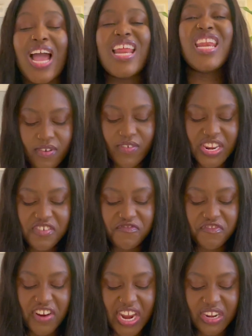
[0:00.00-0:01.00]
I never really
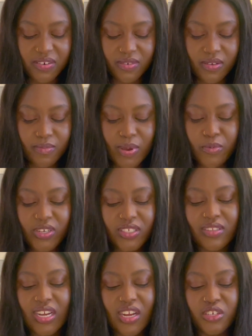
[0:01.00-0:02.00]
read memoirs. I
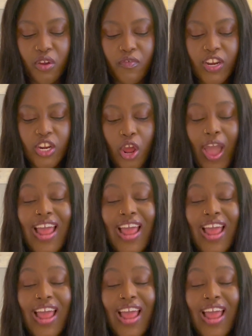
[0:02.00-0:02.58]
was like, I don't really know.